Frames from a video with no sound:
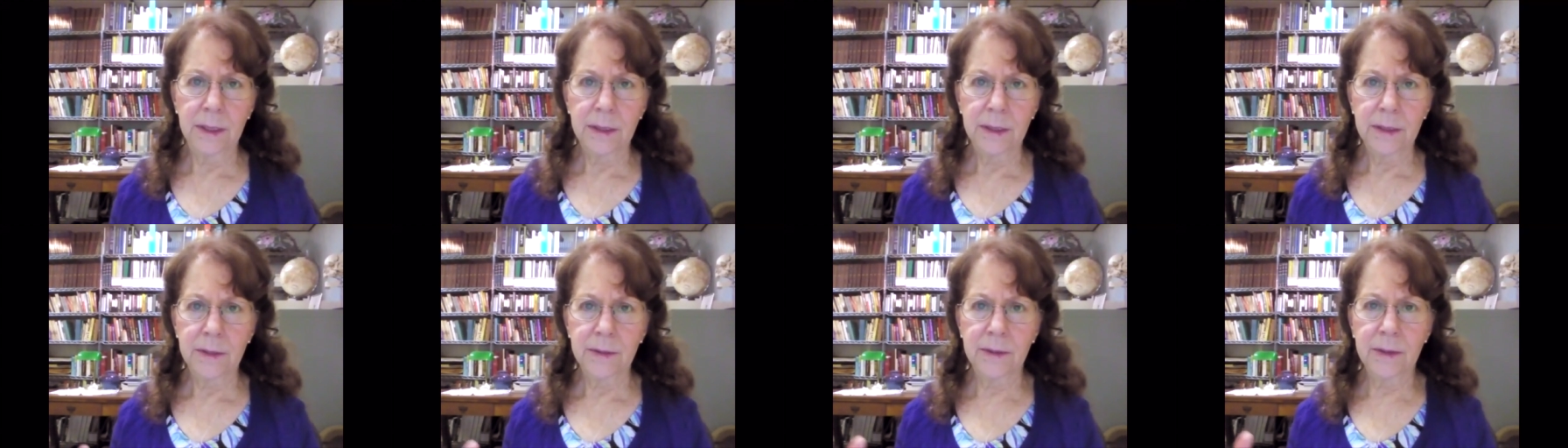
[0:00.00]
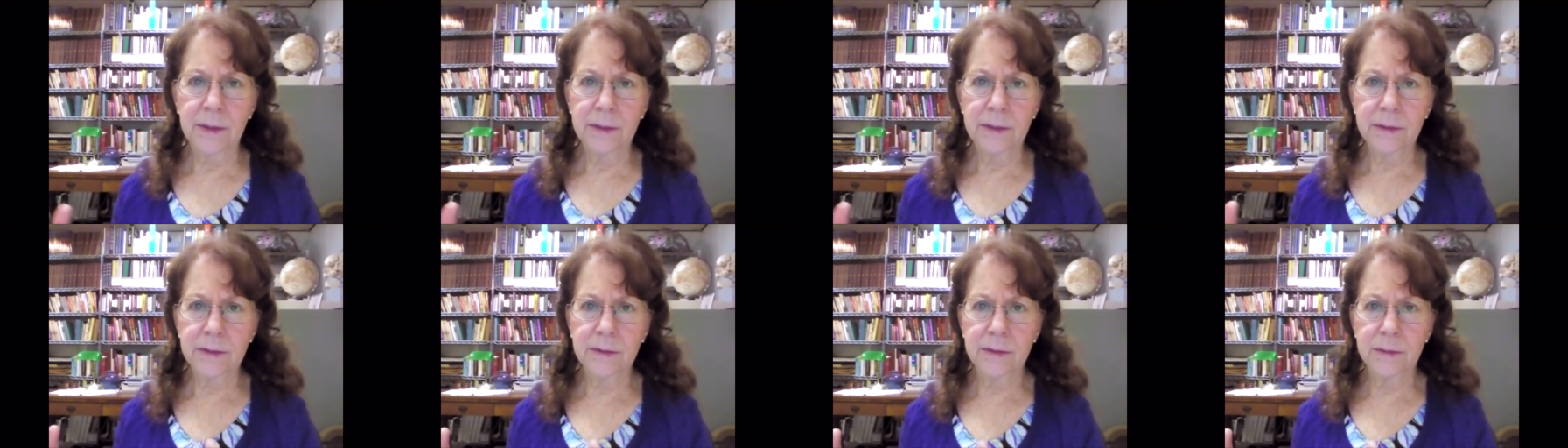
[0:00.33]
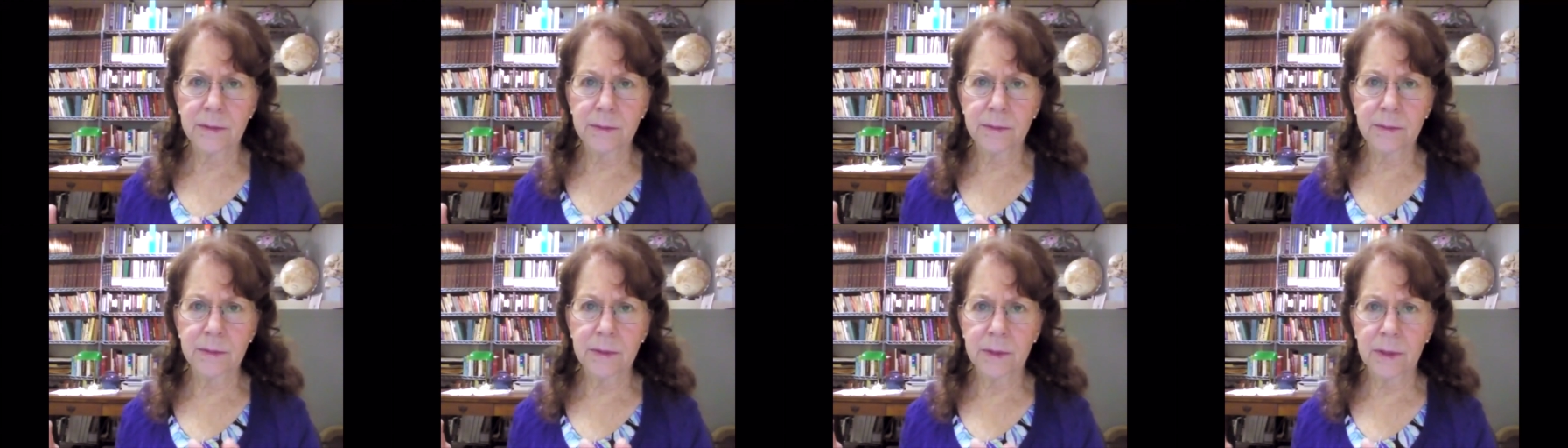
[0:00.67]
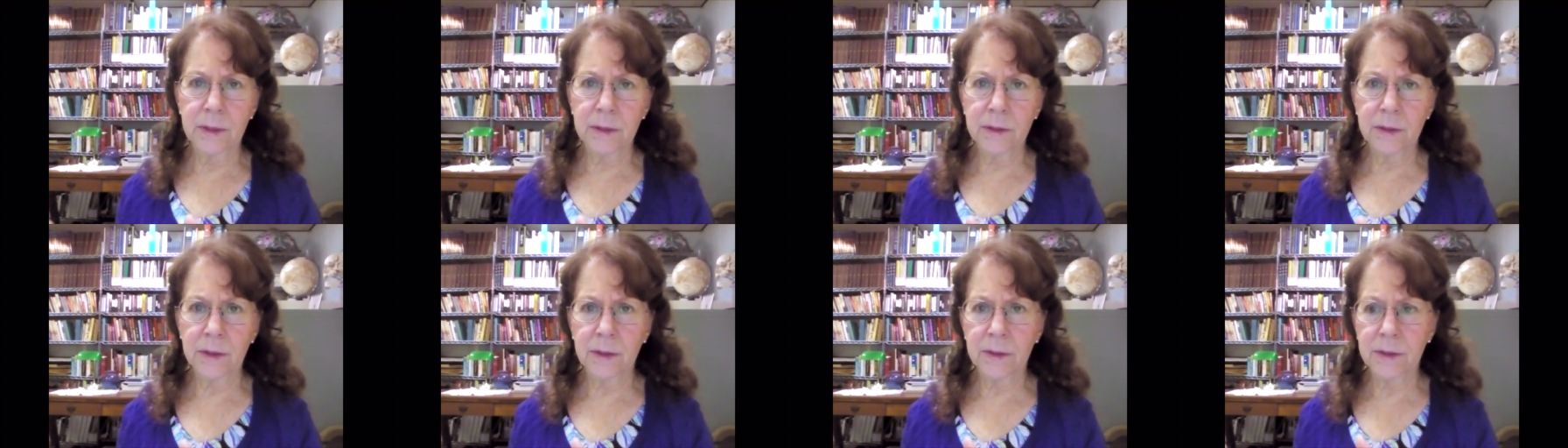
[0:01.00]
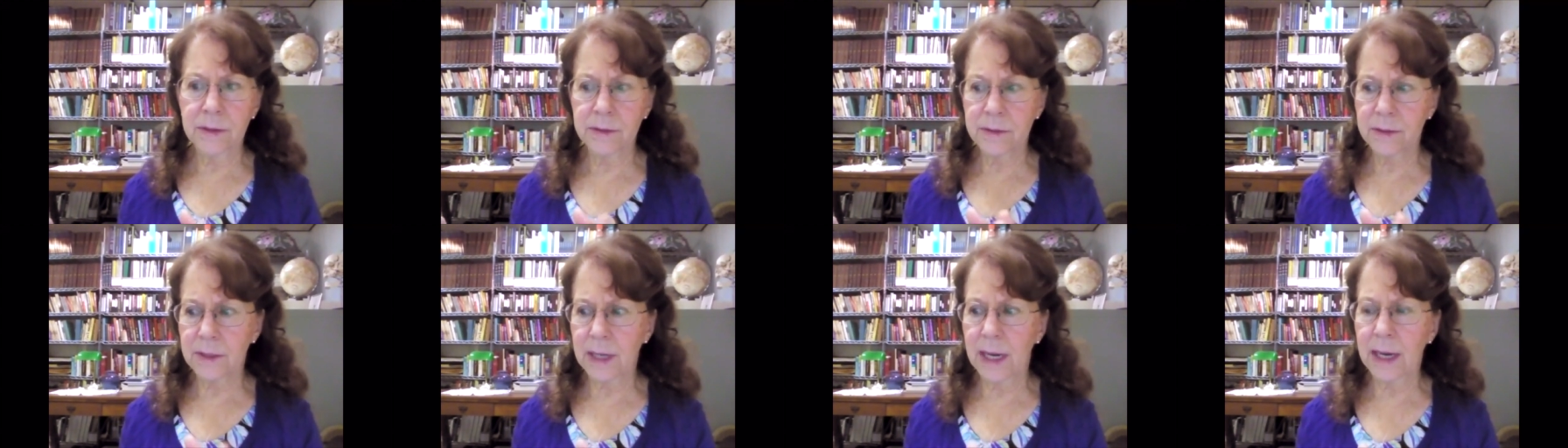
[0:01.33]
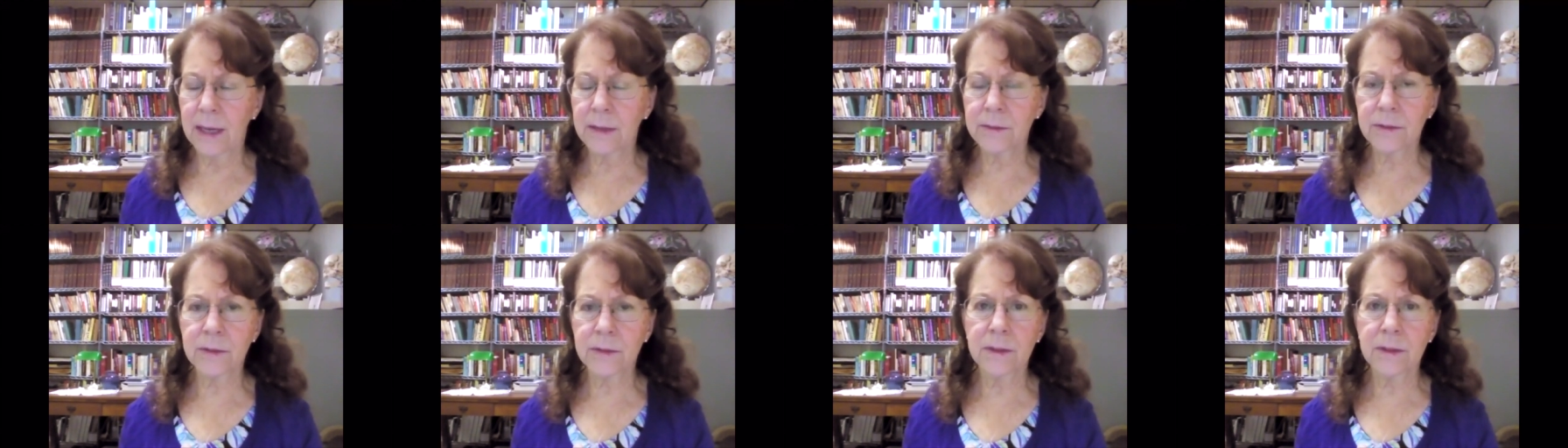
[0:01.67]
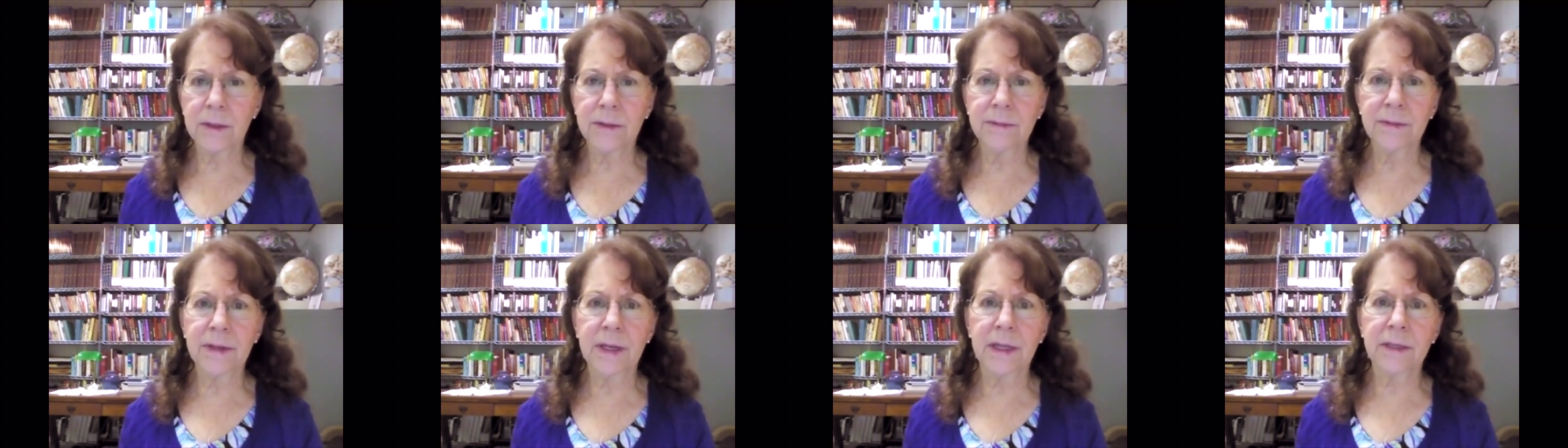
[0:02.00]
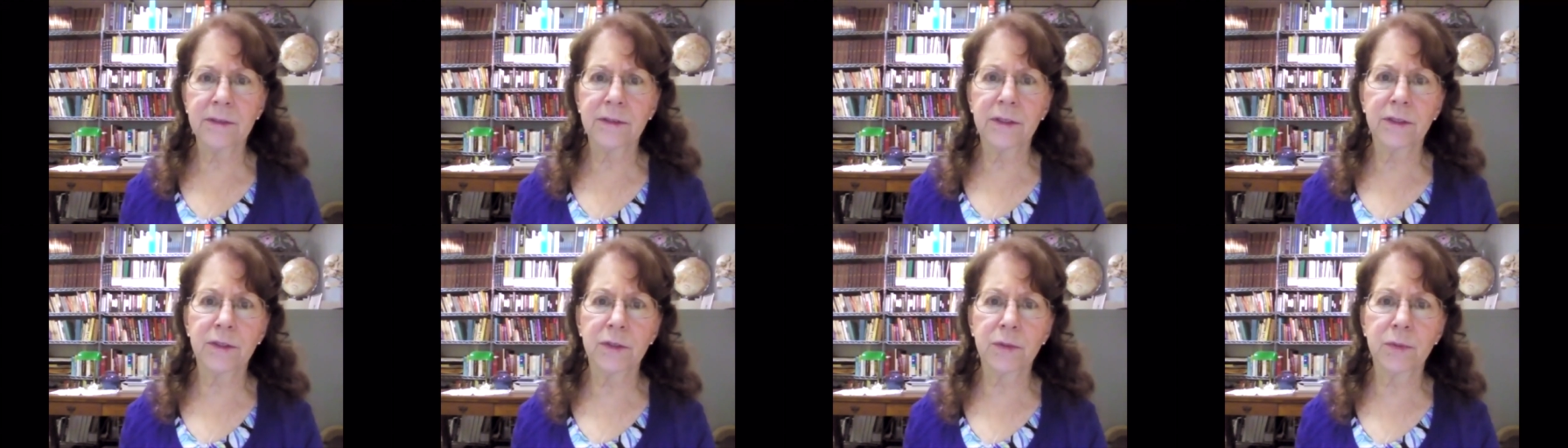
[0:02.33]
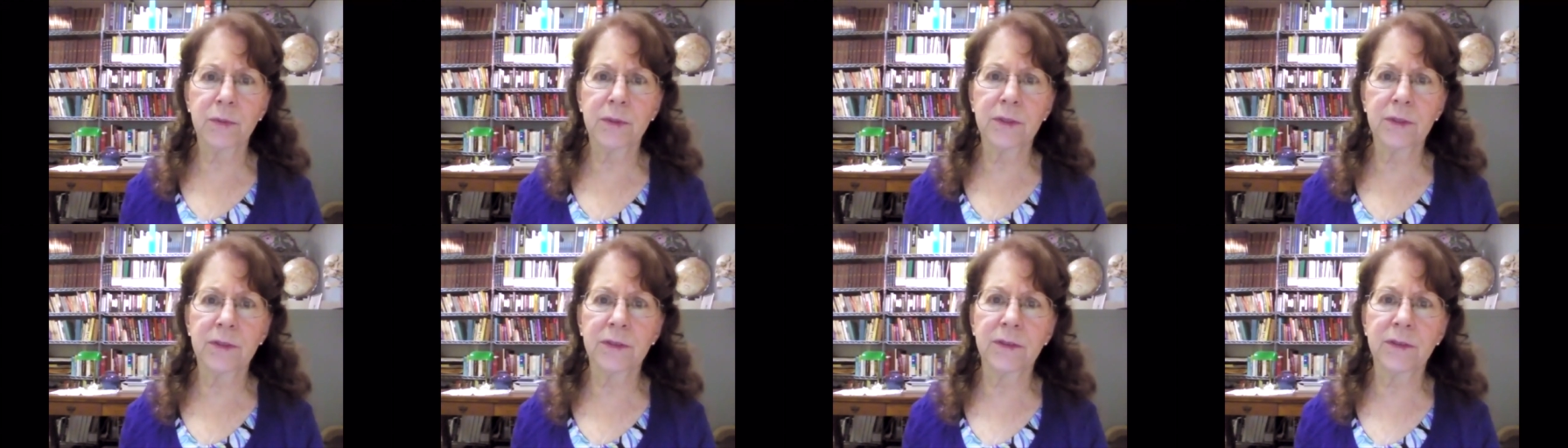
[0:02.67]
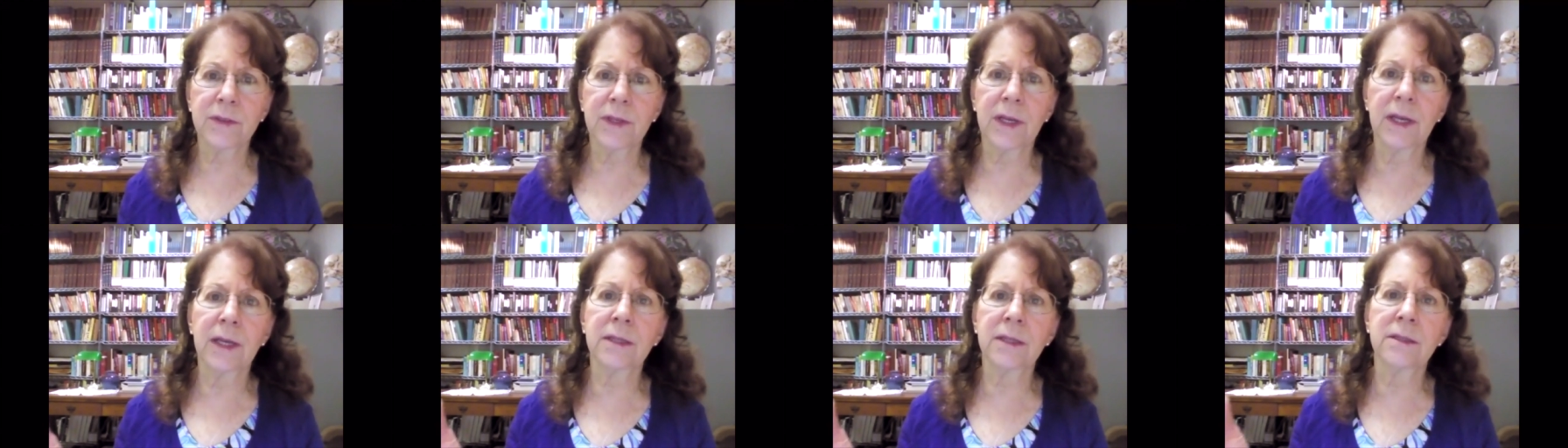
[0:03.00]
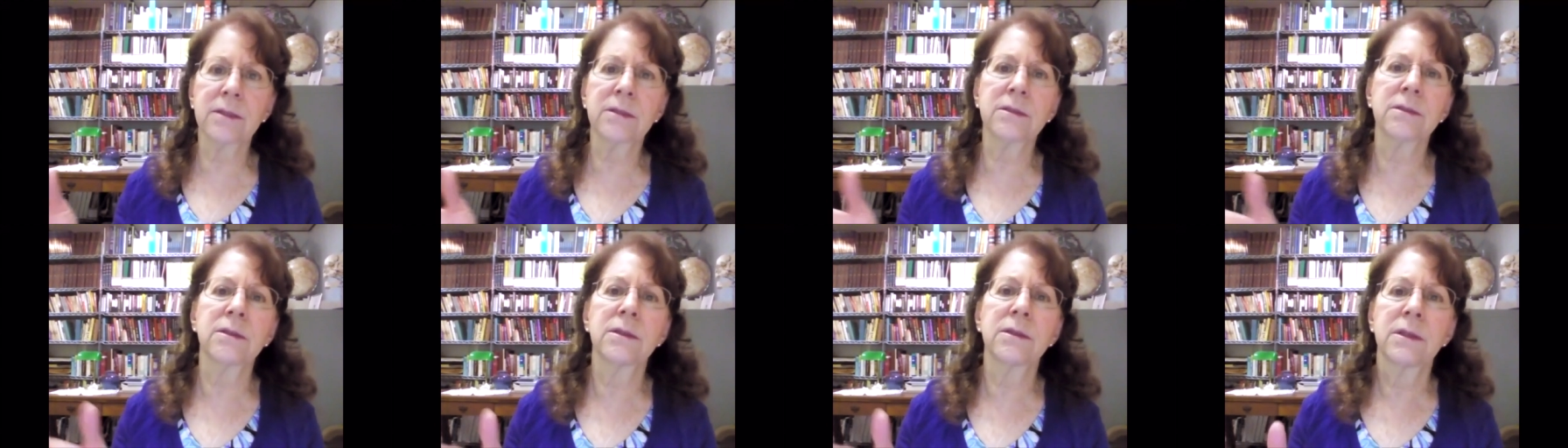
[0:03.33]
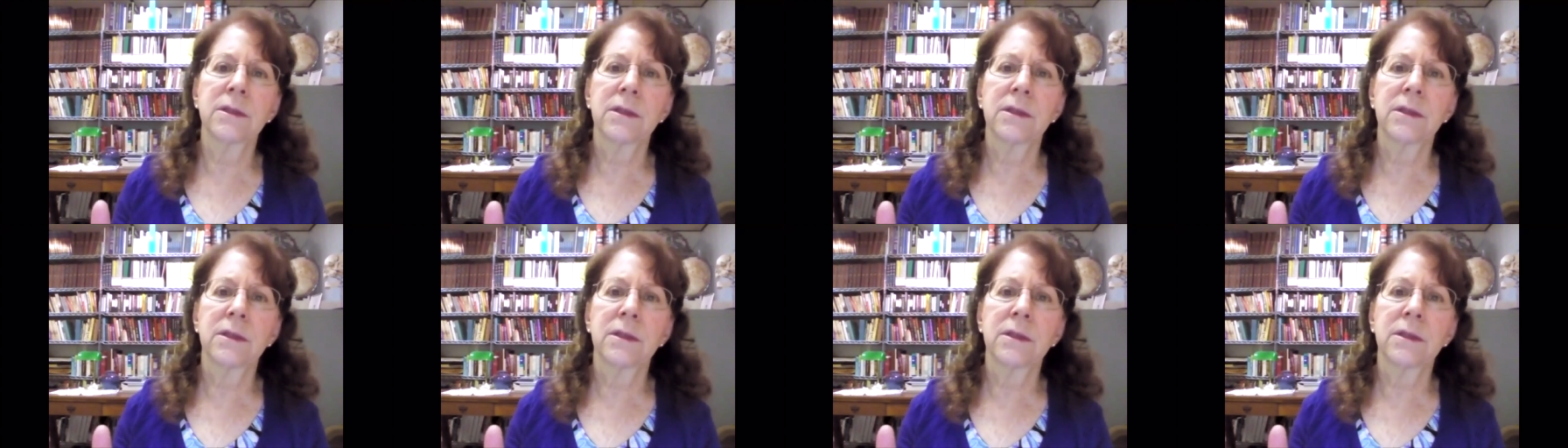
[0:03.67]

this you know this council of elders would send